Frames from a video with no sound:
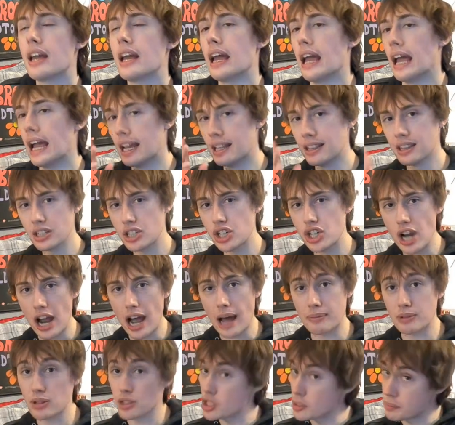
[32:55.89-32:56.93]
In the
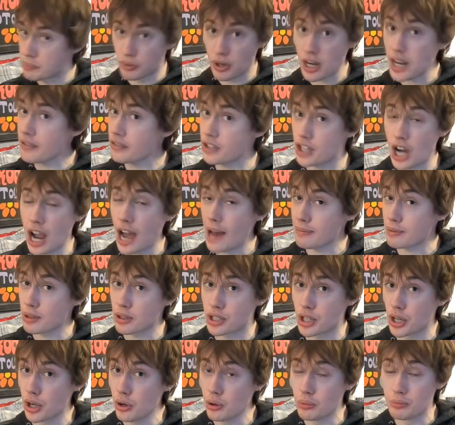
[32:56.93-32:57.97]
chapter, it's a brief chapter
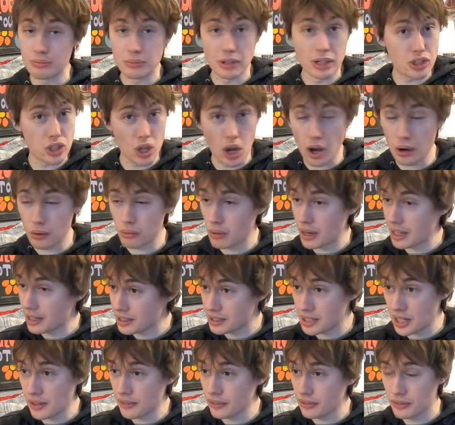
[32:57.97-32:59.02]
too. It's all
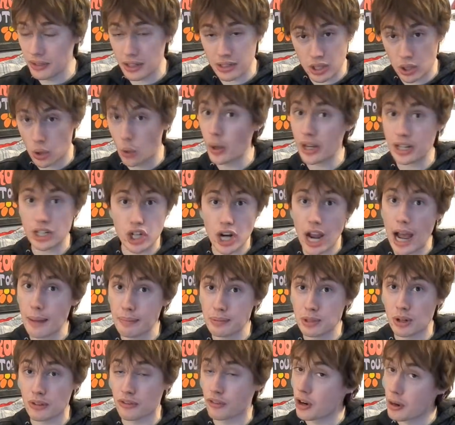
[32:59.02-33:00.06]
relative. It's a quick
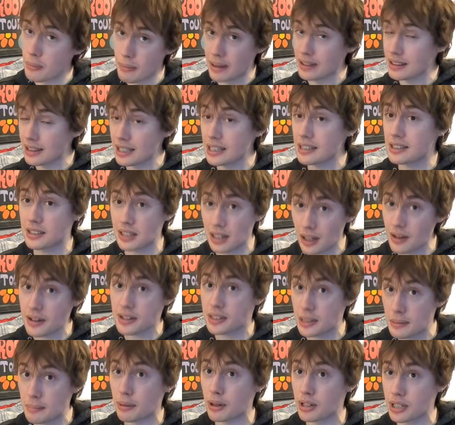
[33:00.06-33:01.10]
chapter for a monthly series
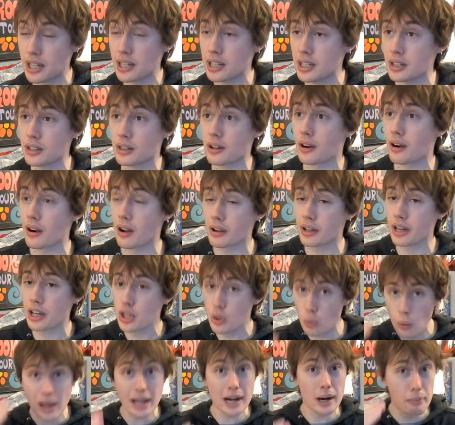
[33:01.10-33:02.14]
in particular. Okay, you
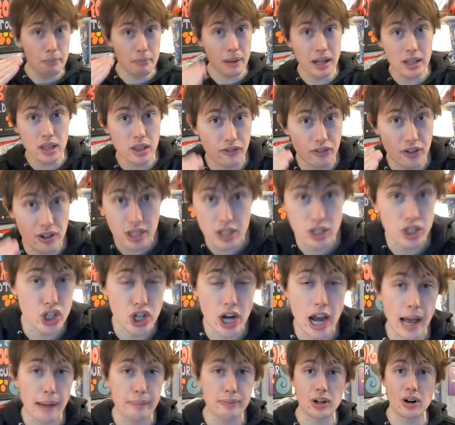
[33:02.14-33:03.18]
wait a month for this
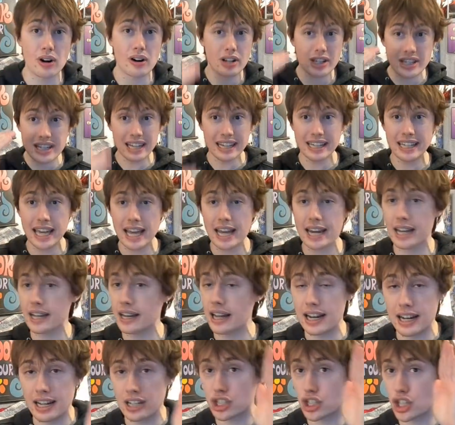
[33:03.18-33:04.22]
chapter, you get it,
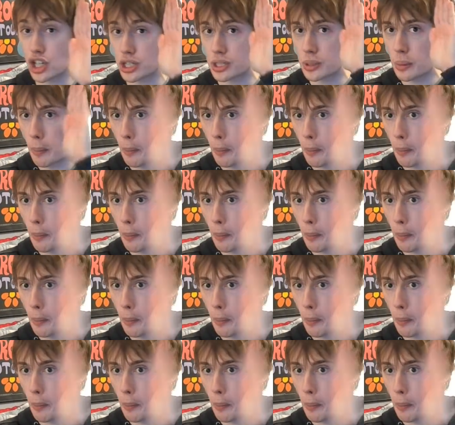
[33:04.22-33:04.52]
and it's just...